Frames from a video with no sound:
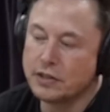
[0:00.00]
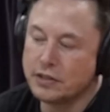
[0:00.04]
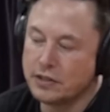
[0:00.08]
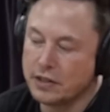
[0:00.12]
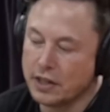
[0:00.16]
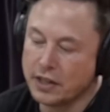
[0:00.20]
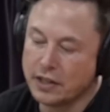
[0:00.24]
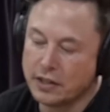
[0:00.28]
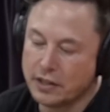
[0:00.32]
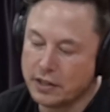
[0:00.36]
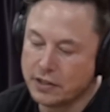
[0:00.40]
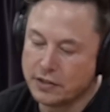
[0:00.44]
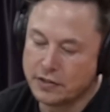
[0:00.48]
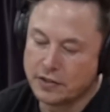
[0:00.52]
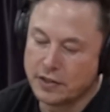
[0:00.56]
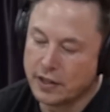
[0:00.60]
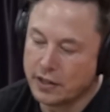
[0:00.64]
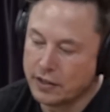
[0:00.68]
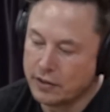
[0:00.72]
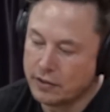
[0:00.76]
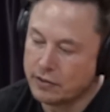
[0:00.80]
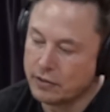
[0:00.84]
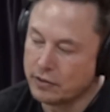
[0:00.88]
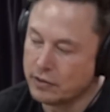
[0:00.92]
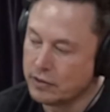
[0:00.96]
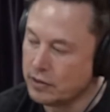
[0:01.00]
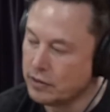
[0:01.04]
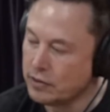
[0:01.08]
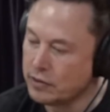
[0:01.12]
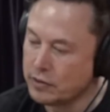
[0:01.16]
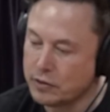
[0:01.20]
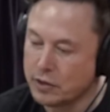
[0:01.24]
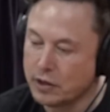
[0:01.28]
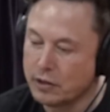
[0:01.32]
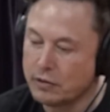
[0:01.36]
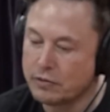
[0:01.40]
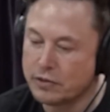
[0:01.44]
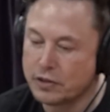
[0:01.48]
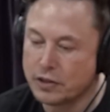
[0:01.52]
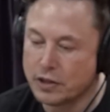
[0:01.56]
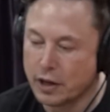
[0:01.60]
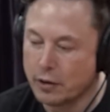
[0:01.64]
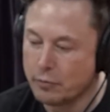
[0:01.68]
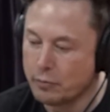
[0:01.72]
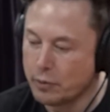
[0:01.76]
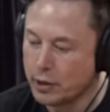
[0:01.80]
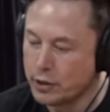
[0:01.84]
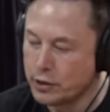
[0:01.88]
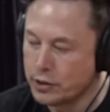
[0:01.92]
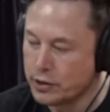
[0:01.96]
like think of it as like
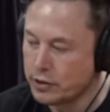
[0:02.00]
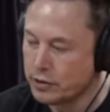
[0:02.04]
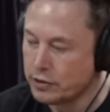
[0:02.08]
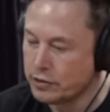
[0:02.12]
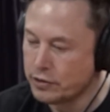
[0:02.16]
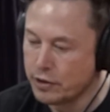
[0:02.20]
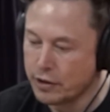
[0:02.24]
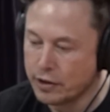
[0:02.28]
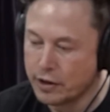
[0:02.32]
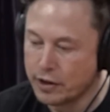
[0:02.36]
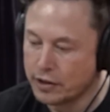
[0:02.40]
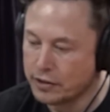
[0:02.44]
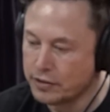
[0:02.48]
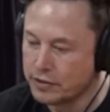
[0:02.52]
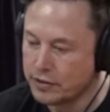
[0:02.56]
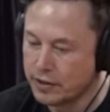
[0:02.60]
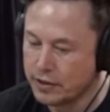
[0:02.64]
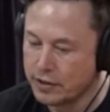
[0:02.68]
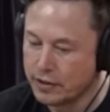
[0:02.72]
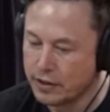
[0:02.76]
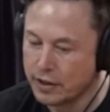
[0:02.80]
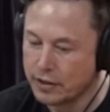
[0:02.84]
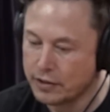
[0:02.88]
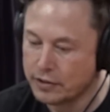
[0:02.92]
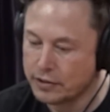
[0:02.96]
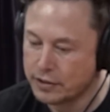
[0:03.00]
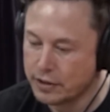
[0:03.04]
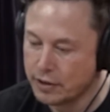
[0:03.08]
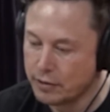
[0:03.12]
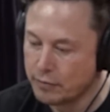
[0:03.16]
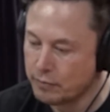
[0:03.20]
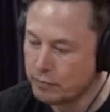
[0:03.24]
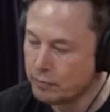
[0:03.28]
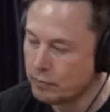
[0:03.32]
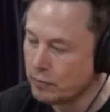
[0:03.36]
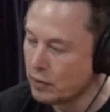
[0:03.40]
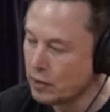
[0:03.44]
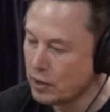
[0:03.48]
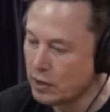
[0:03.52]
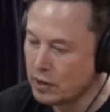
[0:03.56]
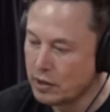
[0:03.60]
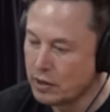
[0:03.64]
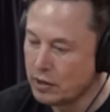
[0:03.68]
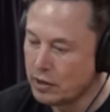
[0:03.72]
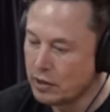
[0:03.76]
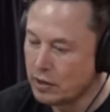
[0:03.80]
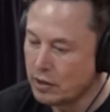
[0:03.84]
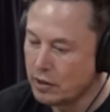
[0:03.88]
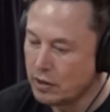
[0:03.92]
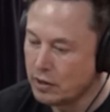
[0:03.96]
a bunch of circuits, and there's some
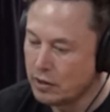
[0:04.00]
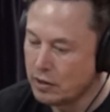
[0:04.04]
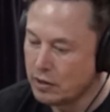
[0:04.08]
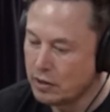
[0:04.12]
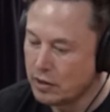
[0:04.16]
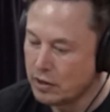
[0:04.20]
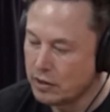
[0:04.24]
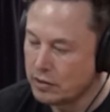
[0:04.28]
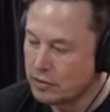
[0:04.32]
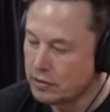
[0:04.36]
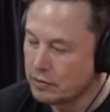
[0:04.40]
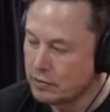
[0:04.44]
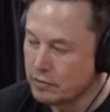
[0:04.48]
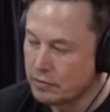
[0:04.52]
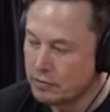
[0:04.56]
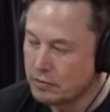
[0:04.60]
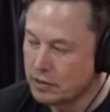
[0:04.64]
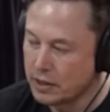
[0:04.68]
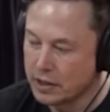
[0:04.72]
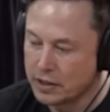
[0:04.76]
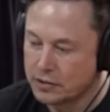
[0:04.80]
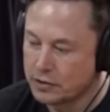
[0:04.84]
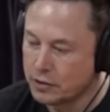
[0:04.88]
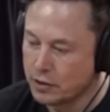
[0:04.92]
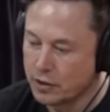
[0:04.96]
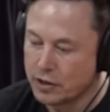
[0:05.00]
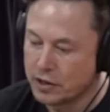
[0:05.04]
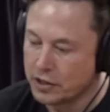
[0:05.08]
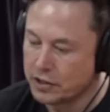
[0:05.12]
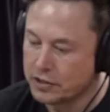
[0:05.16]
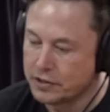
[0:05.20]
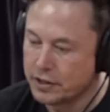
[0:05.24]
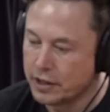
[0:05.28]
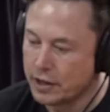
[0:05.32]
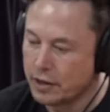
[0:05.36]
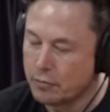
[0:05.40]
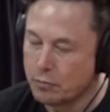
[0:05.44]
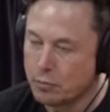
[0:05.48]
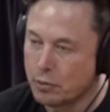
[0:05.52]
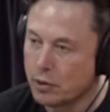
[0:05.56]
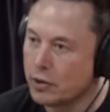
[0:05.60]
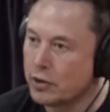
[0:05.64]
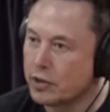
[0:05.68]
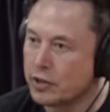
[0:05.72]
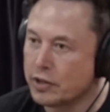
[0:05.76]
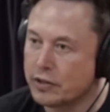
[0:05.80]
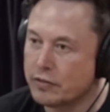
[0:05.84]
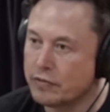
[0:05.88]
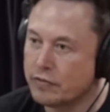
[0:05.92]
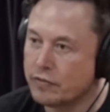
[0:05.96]
like circuits that are
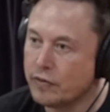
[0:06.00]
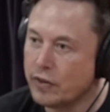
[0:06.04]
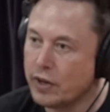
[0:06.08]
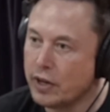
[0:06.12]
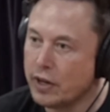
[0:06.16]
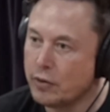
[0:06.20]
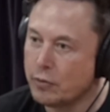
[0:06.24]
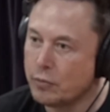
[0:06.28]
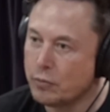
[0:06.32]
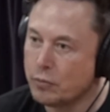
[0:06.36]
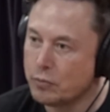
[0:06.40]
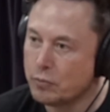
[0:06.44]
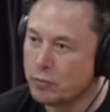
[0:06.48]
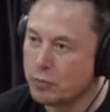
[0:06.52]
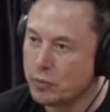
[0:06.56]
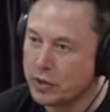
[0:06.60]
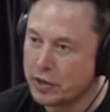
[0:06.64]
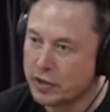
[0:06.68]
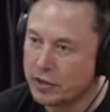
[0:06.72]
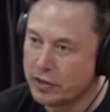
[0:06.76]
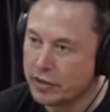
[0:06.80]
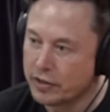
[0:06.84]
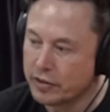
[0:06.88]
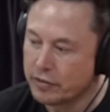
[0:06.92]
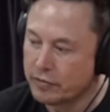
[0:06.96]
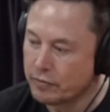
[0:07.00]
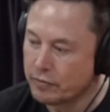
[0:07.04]
broken, and we can like